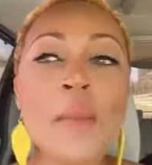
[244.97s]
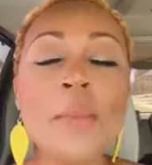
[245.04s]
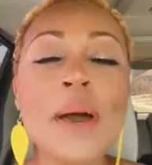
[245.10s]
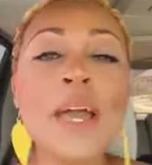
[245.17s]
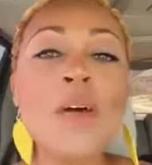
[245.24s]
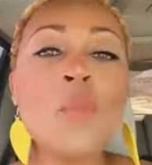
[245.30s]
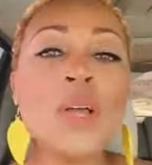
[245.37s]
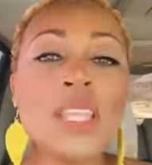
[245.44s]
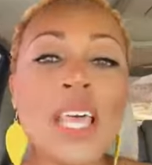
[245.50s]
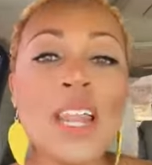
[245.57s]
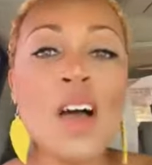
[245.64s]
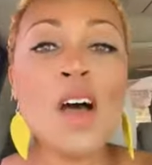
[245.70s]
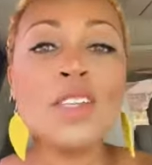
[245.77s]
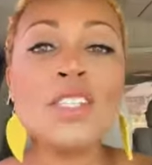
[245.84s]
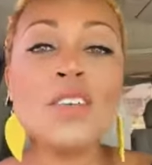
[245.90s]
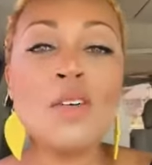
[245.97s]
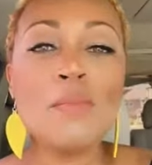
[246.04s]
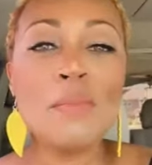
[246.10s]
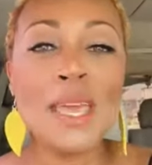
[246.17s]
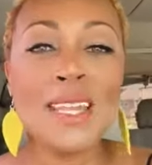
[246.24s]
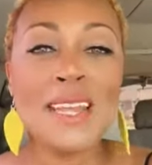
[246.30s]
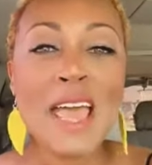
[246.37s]
But what that also
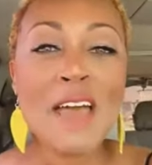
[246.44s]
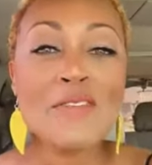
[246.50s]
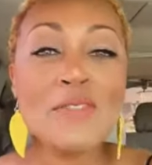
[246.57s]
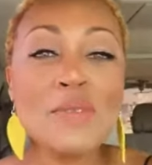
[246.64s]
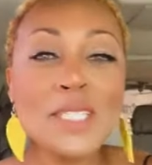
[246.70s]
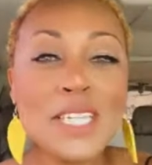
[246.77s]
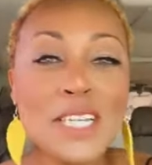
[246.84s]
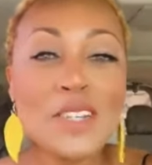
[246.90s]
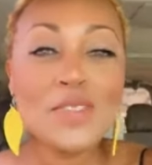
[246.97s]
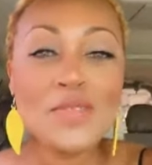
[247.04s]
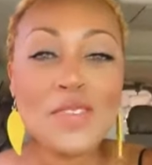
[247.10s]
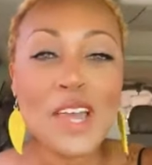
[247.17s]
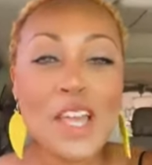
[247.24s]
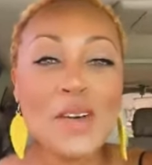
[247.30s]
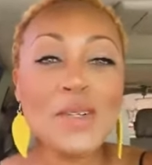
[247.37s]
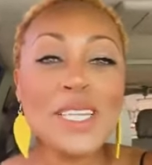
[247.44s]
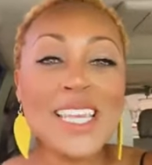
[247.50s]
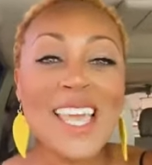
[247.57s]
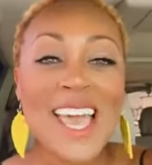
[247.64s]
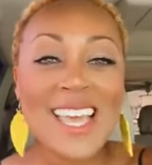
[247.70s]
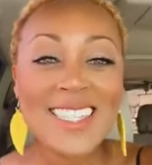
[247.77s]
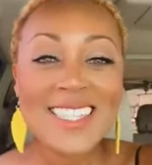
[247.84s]
meant, and I have a really good friend,
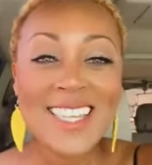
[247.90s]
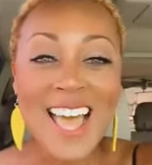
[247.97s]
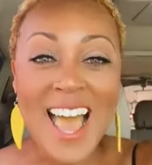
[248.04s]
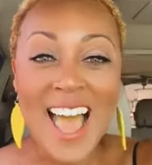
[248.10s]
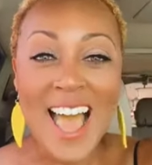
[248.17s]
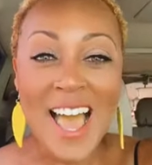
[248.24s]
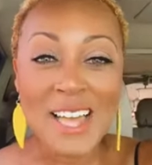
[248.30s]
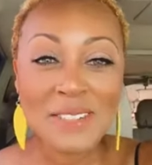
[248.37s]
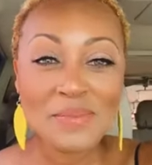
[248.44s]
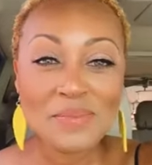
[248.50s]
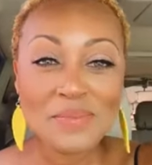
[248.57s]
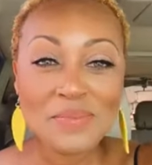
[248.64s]
Julieta